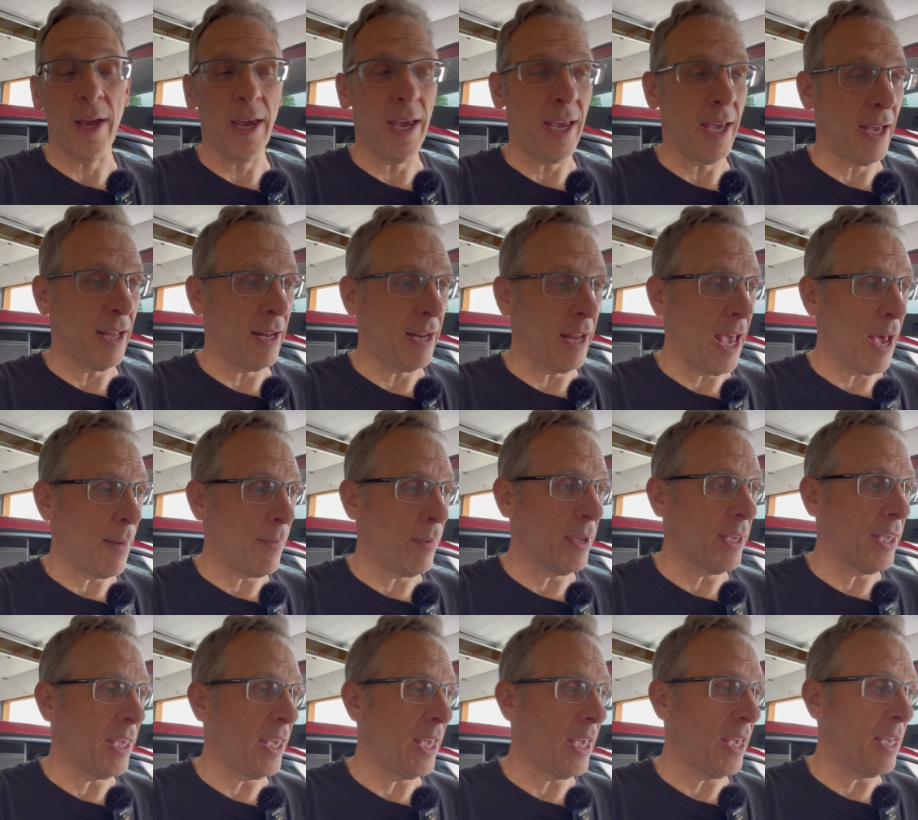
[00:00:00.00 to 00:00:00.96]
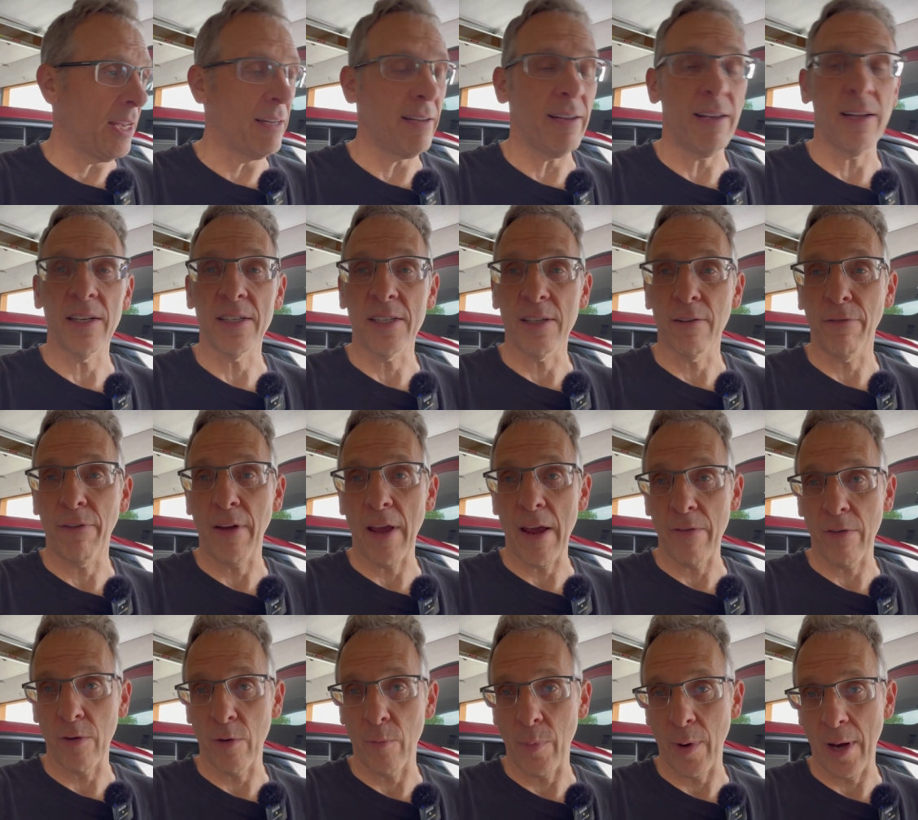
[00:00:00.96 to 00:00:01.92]
And HEPA King did us a
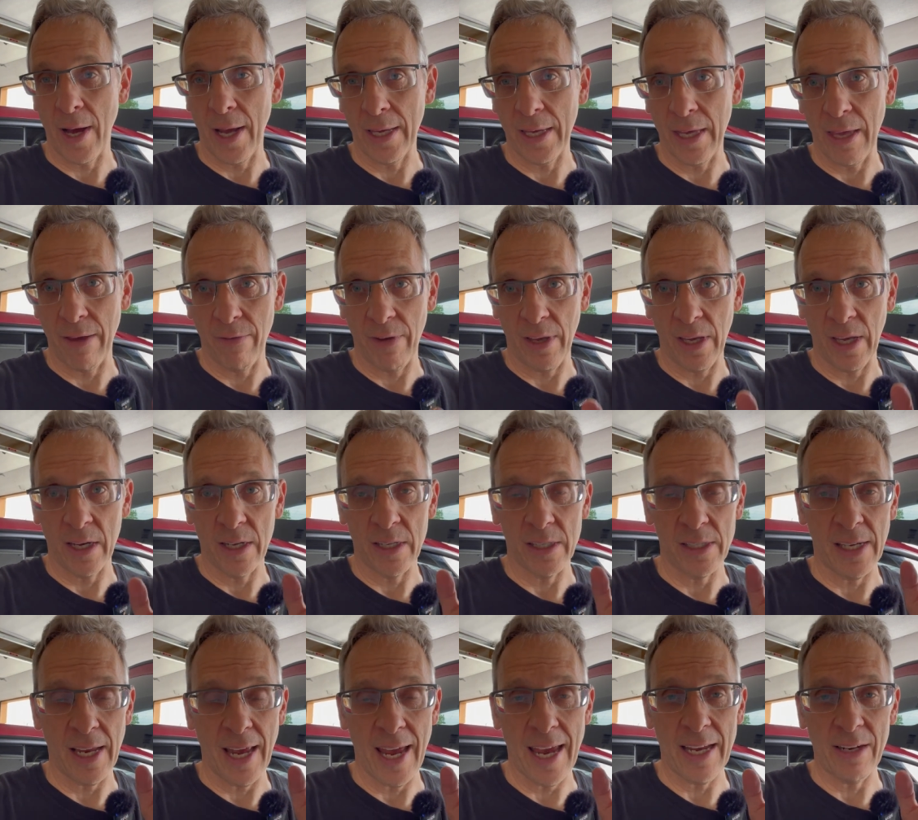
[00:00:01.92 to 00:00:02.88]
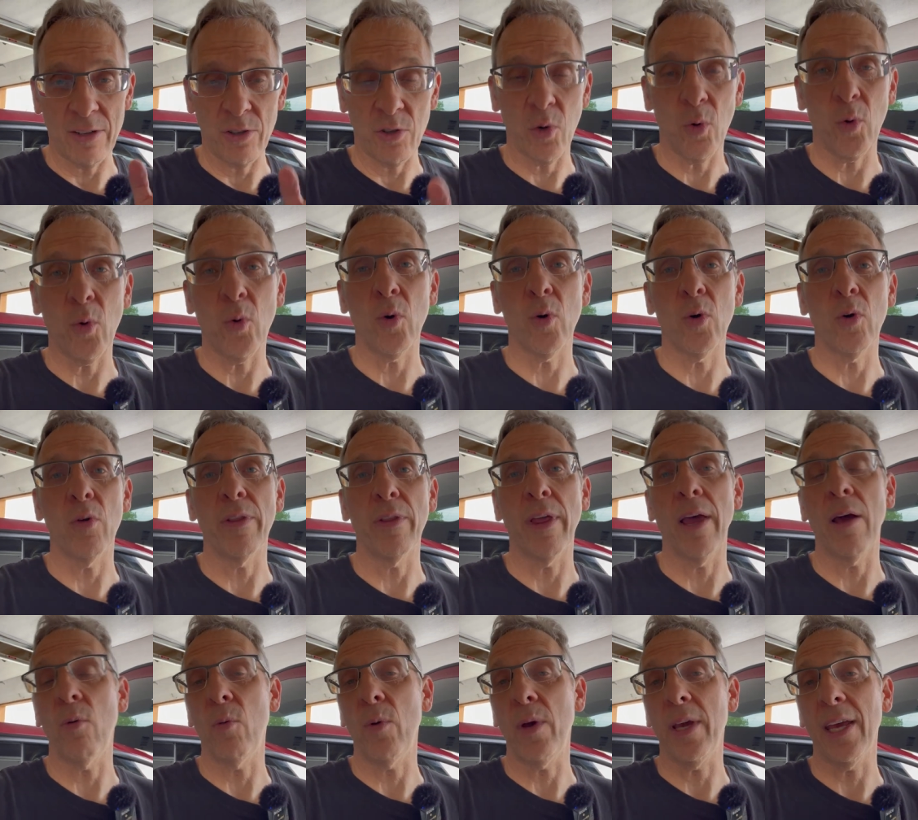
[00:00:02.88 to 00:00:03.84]
favor by giving us a tool
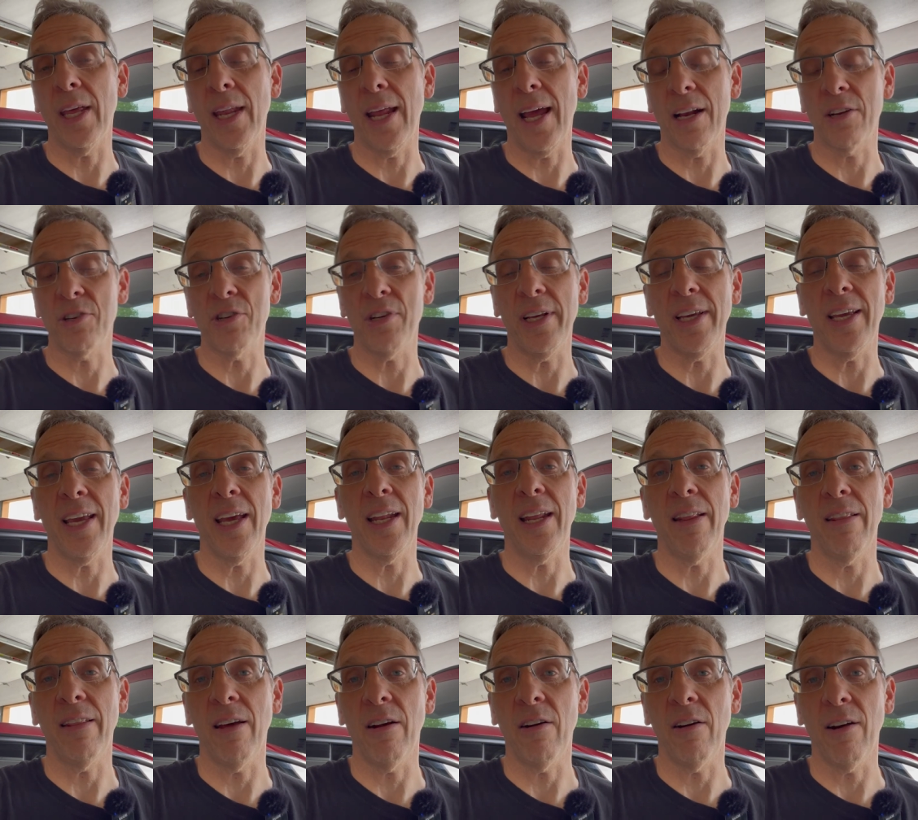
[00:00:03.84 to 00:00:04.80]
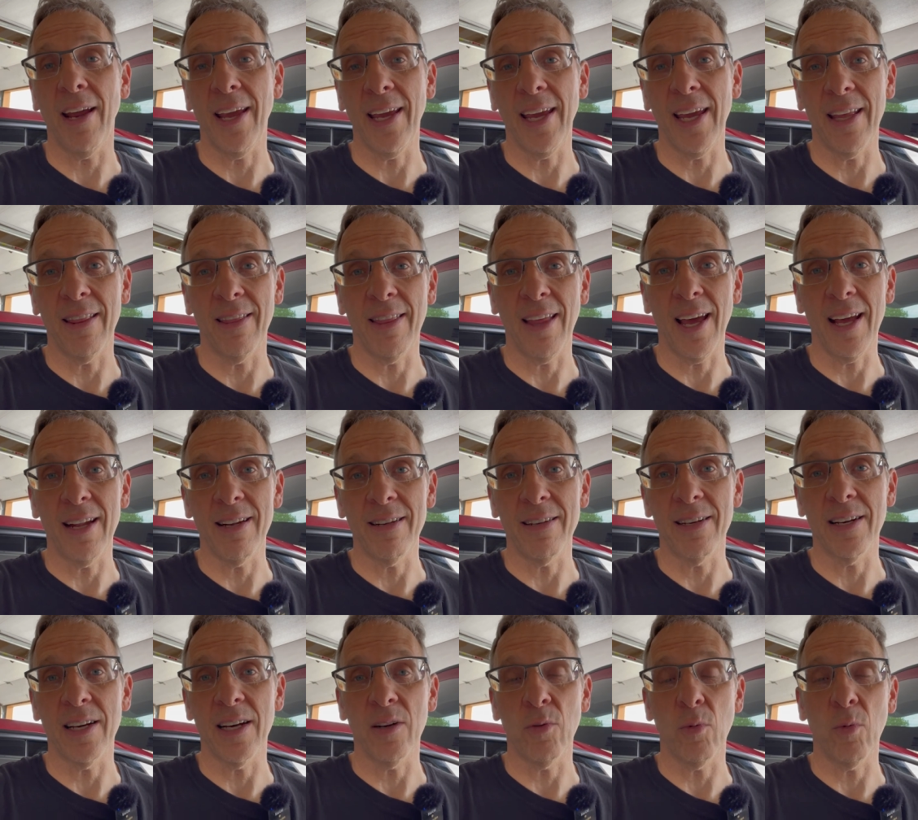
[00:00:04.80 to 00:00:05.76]
that we can actually get in there and get that
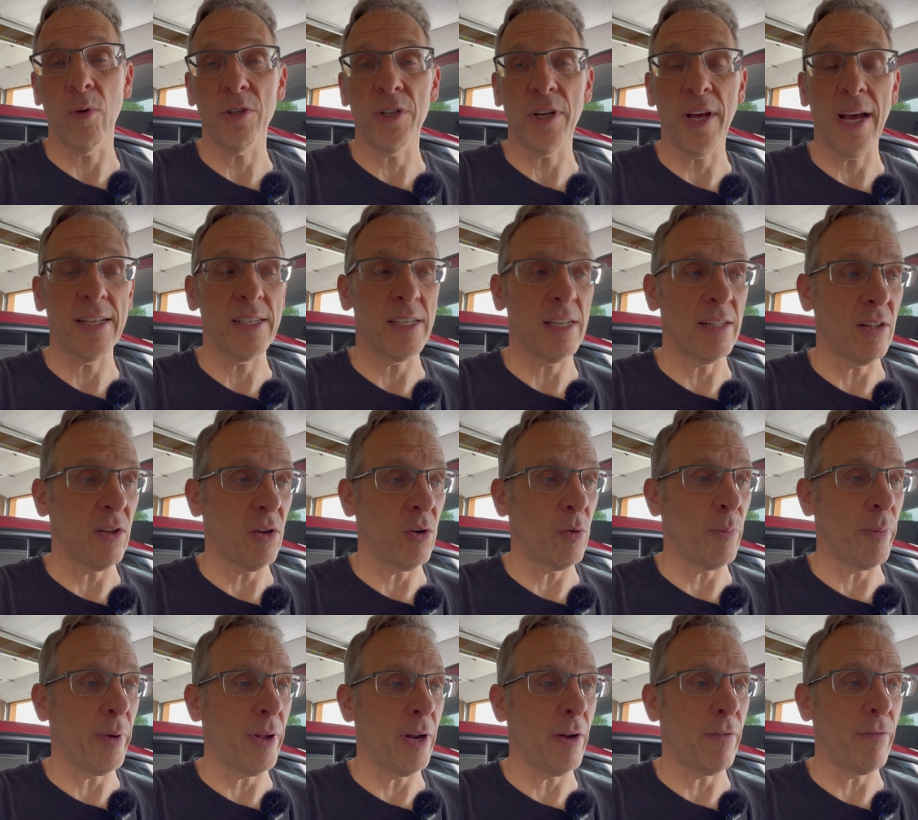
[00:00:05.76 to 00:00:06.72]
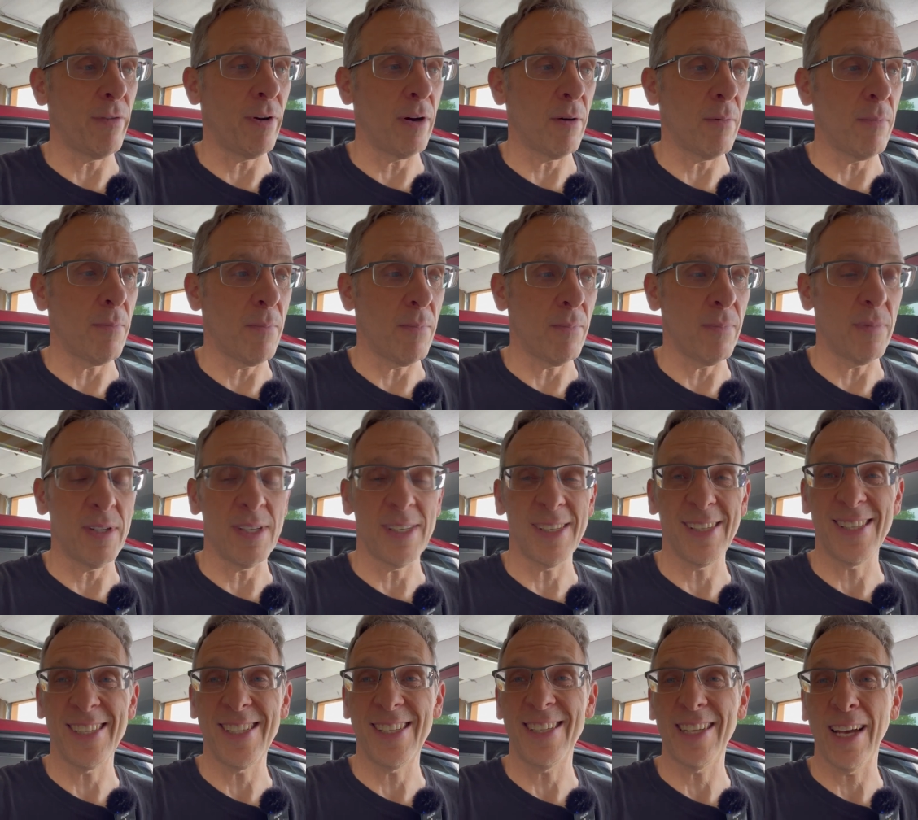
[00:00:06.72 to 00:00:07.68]
done, which has a little bit of a
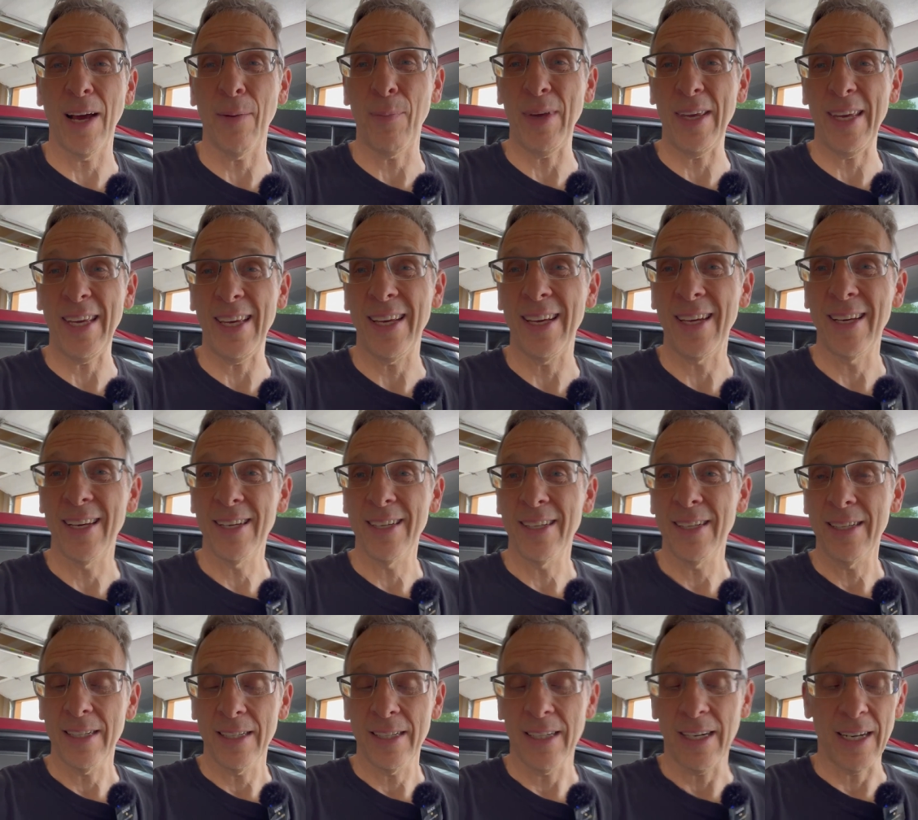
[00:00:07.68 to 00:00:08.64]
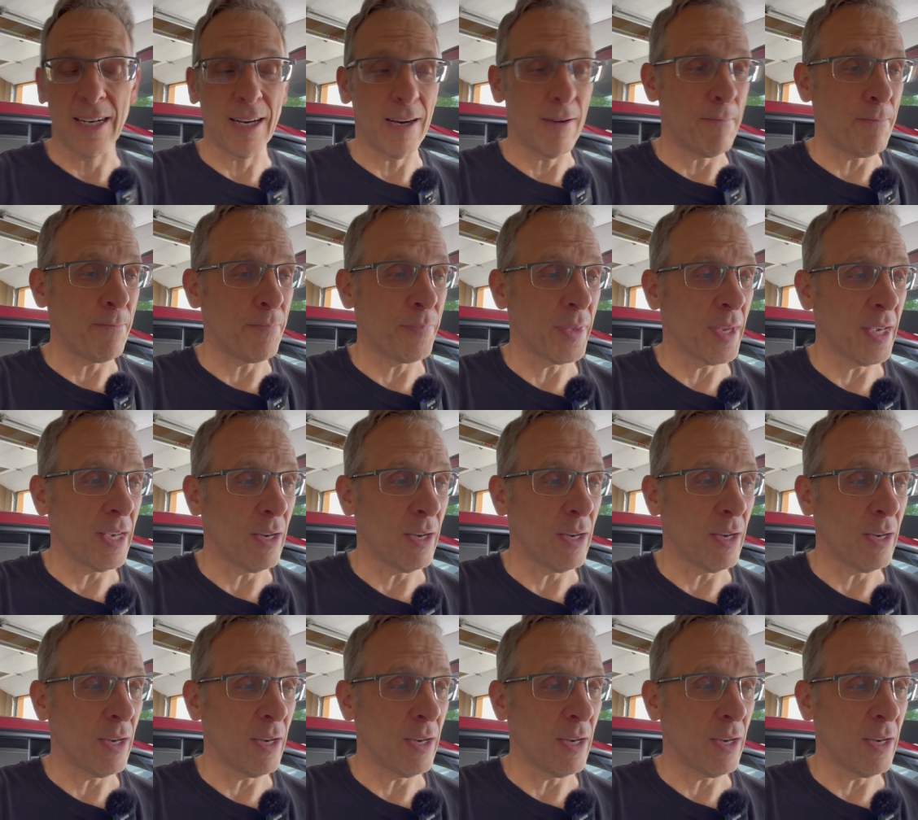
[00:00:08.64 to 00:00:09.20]
stubby um,